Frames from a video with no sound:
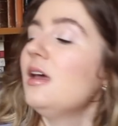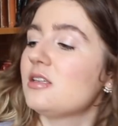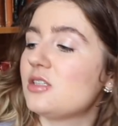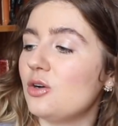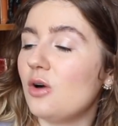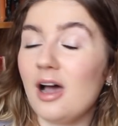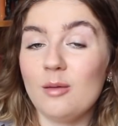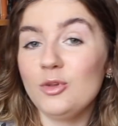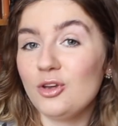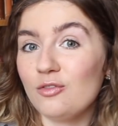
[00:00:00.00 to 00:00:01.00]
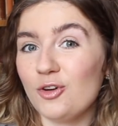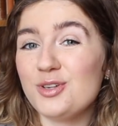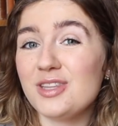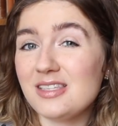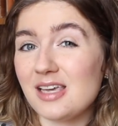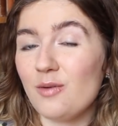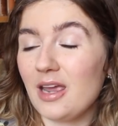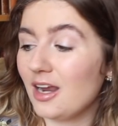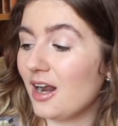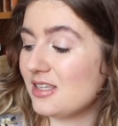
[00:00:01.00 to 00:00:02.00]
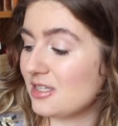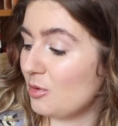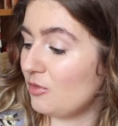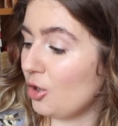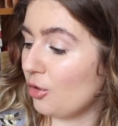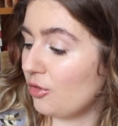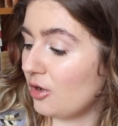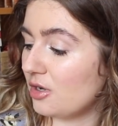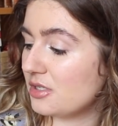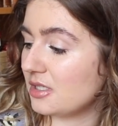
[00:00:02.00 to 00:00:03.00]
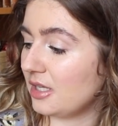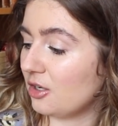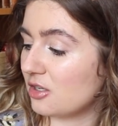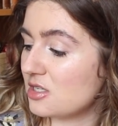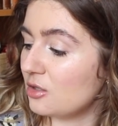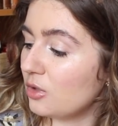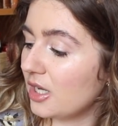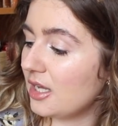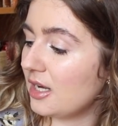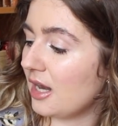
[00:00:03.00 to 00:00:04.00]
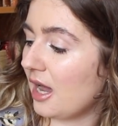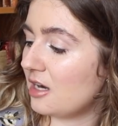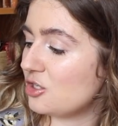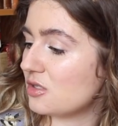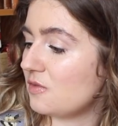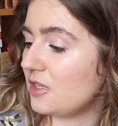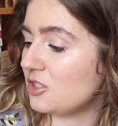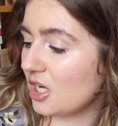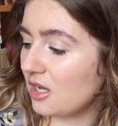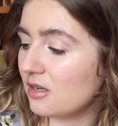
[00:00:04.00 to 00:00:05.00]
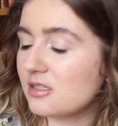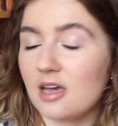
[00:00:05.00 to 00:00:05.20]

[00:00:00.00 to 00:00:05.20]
So I'm looking forward to this. I recognise some of the authors like Chrissy Logan and Harry Josephine Giles.